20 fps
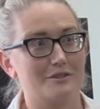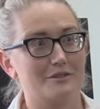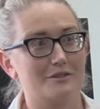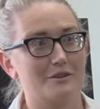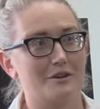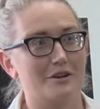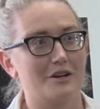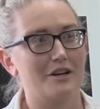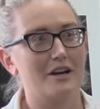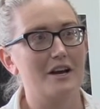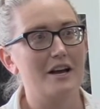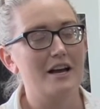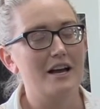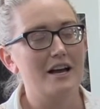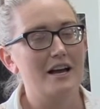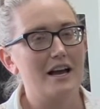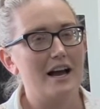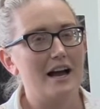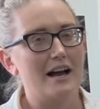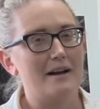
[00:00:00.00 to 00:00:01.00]
So
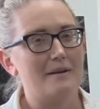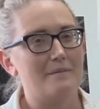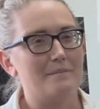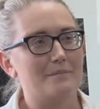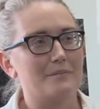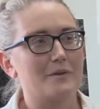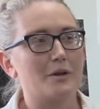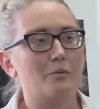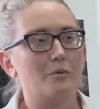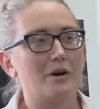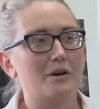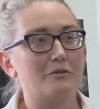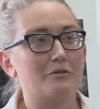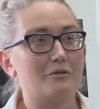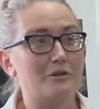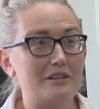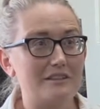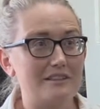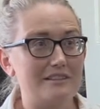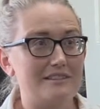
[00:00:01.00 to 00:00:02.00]
one
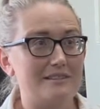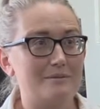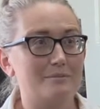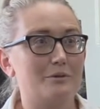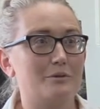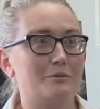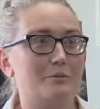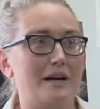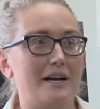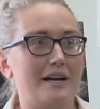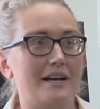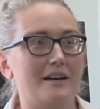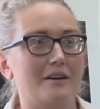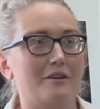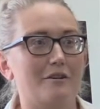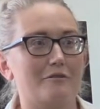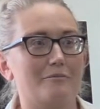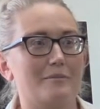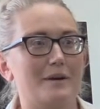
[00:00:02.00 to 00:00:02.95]
really simple way of